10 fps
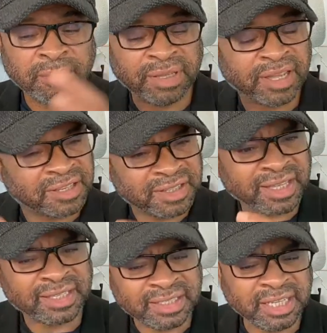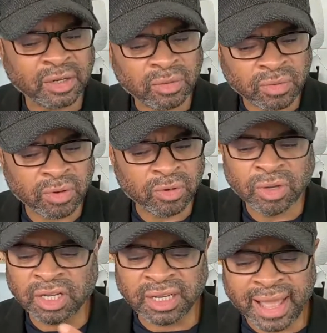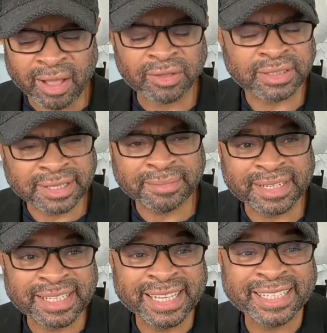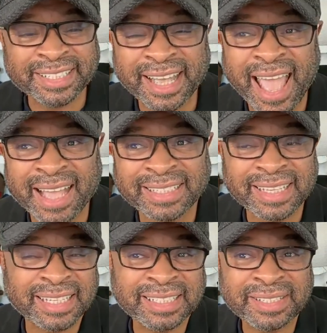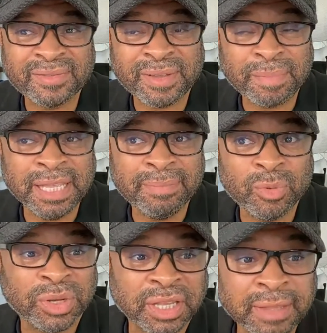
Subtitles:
because their sick role allows them to get into access with people with